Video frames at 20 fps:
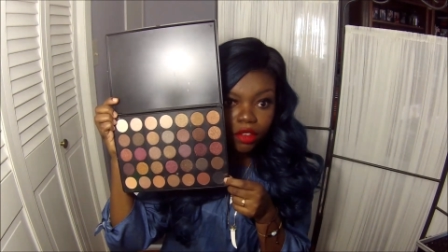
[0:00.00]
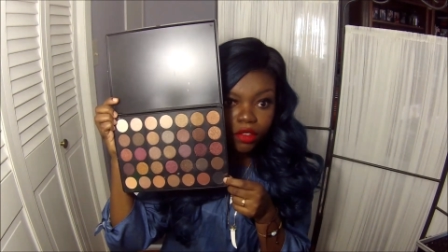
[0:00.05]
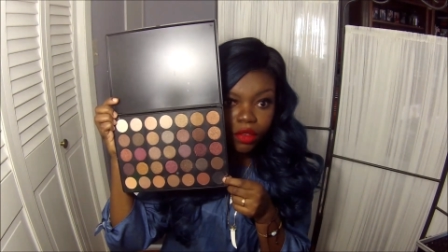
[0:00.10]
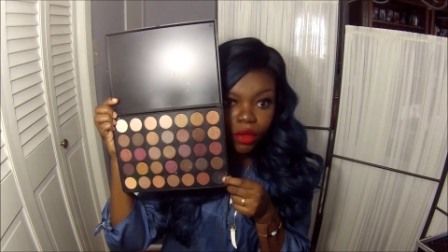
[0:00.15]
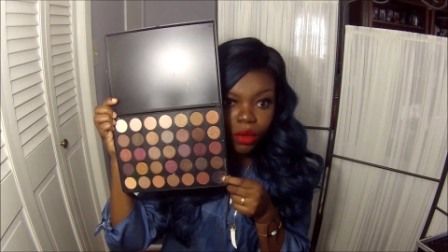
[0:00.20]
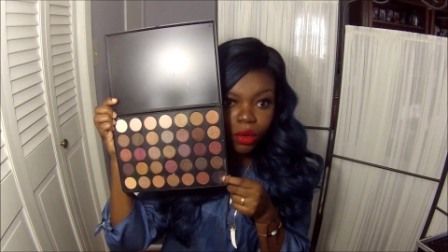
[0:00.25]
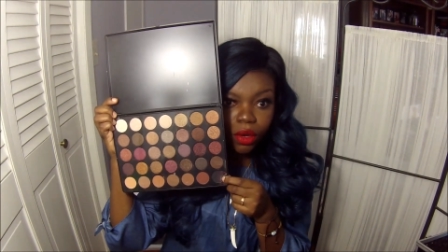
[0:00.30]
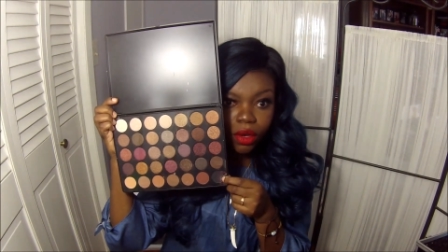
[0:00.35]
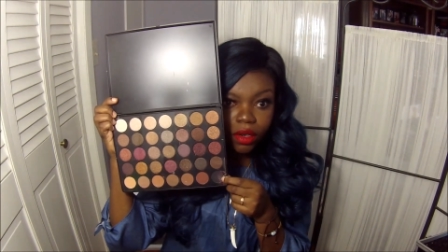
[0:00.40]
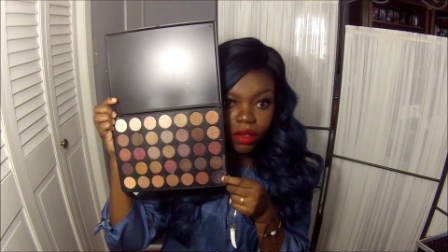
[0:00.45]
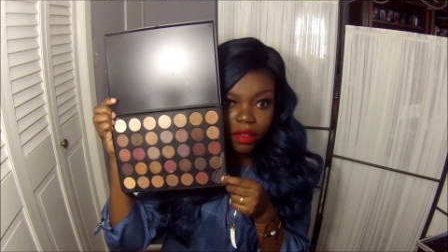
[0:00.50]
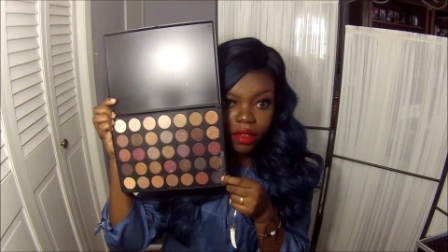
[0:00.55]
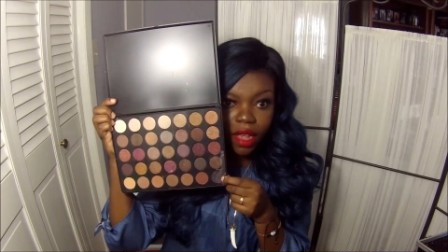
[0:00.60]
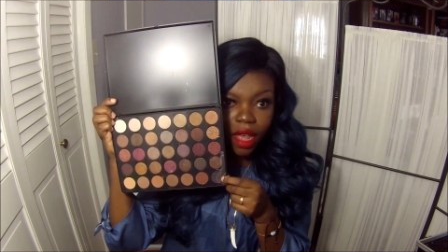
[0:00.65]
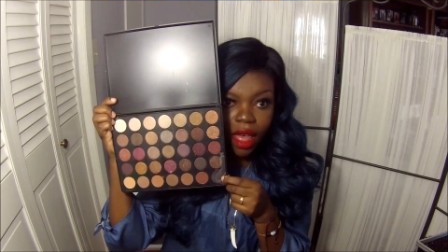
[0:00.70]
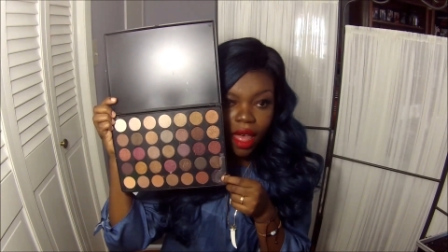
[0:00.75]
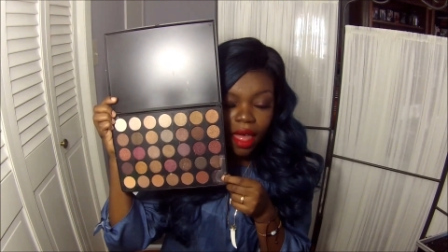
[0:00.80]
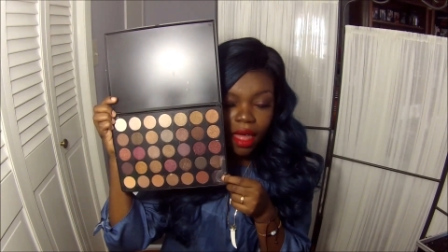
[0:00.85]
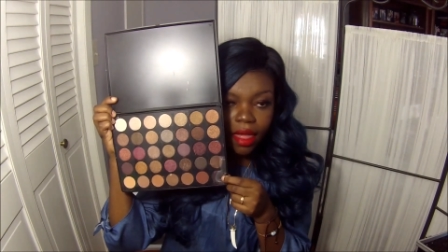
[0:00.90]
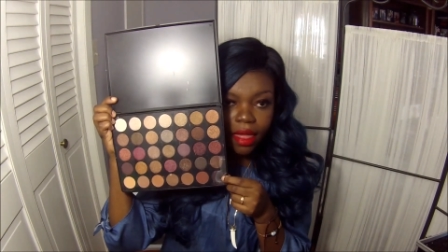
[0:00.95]
of course,
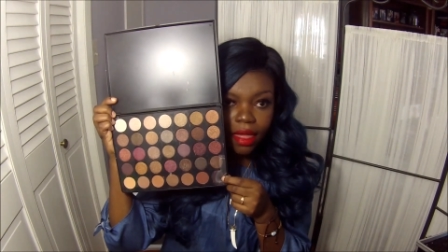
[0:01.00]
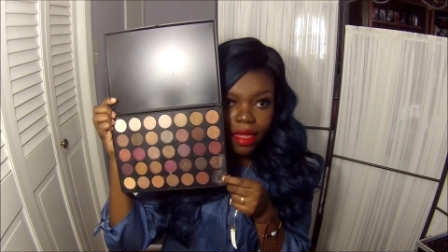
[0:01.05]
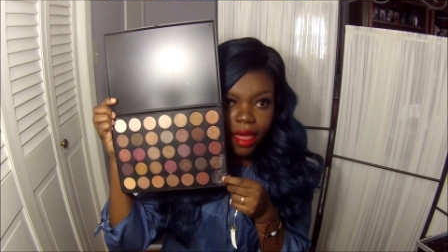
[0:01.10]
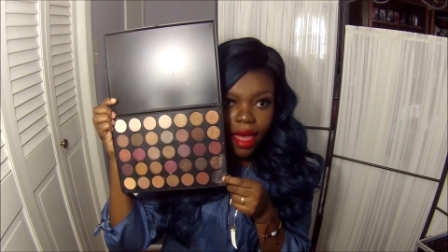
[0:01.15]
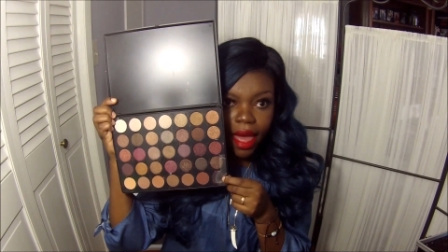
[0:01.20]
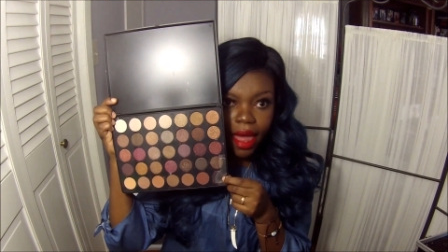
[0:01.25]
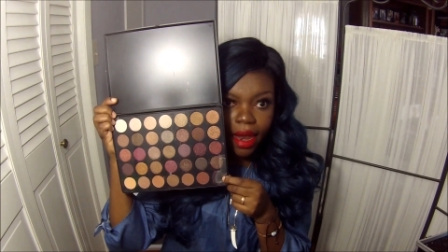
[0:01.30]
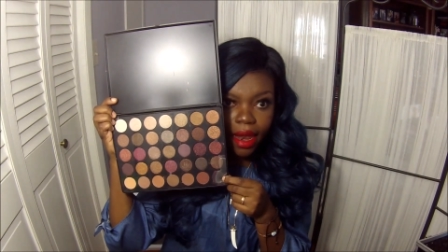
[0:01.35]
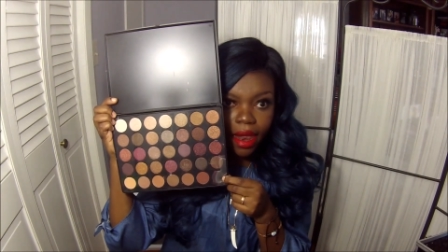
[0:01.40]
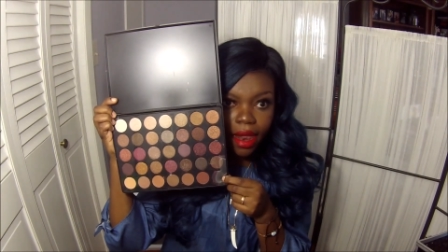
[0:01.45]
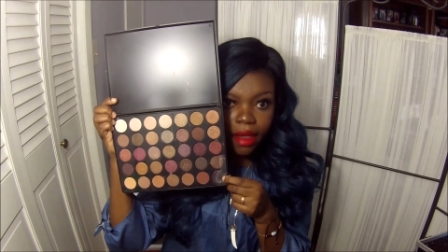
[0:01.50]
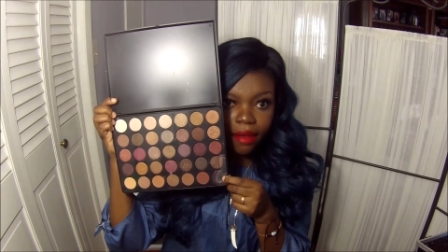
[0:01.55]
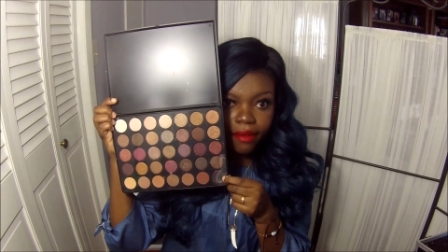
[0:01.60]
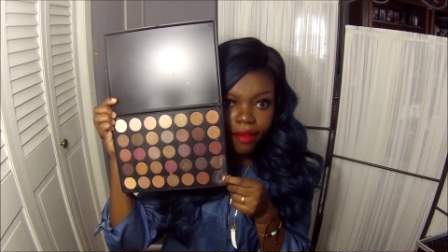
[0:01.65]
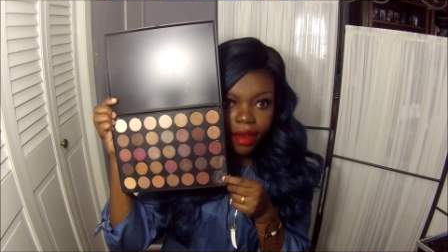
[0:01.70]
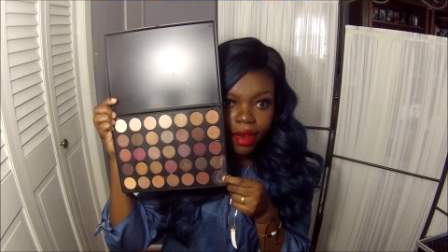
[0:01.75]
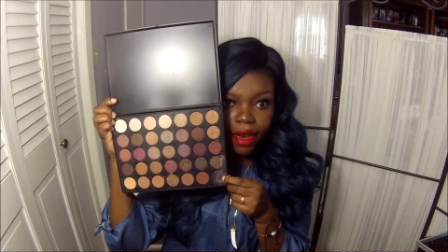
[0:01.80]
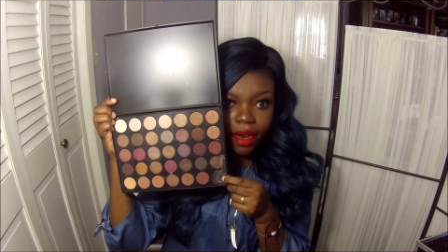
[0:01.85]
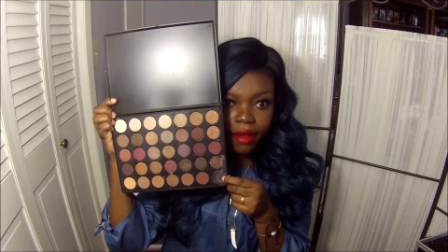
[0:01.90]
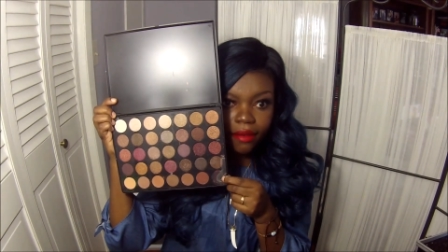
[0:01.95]
that
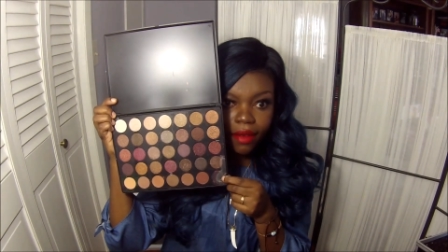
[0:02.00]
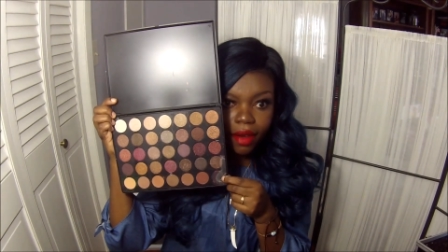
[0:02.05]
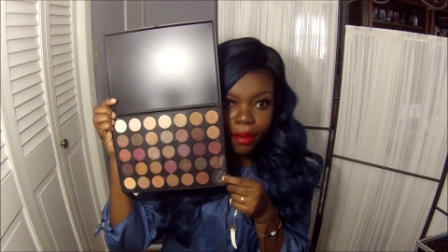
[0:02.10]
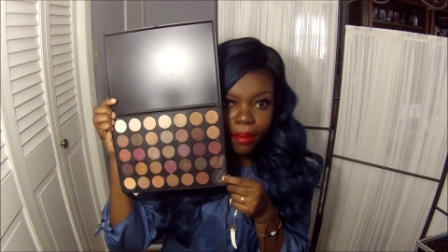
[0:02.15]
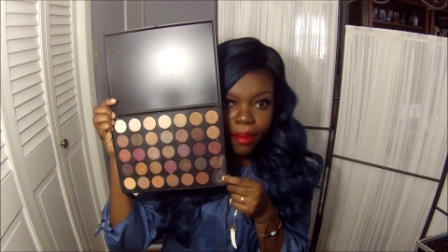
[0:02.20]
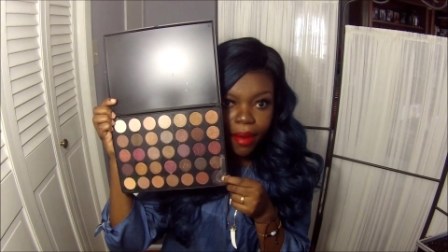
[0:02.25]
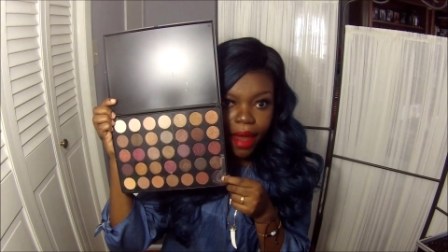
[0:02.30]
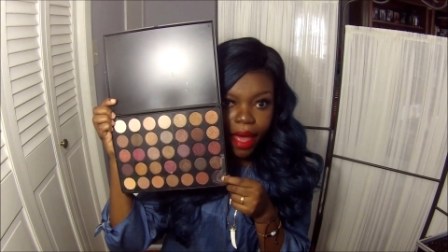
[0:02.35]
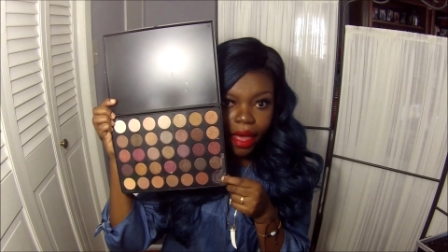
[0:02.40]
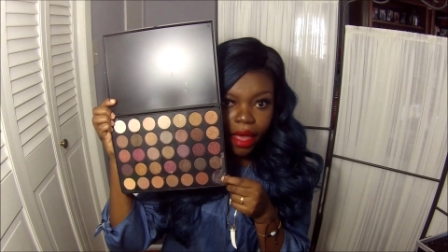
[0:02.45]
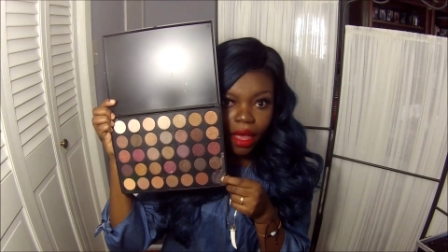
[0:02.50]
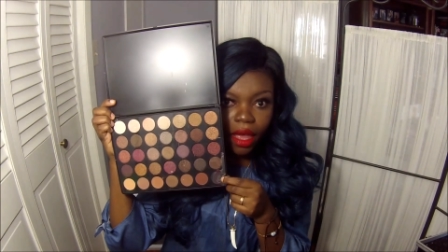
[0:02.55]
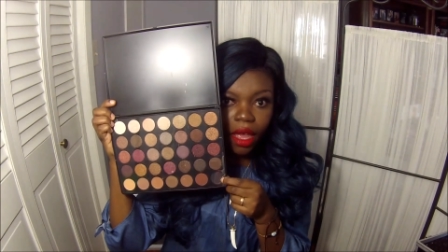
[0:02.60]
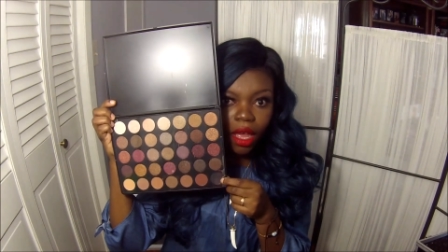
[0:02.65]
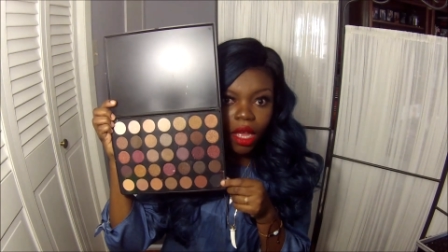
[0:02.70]
lovely, lovely black.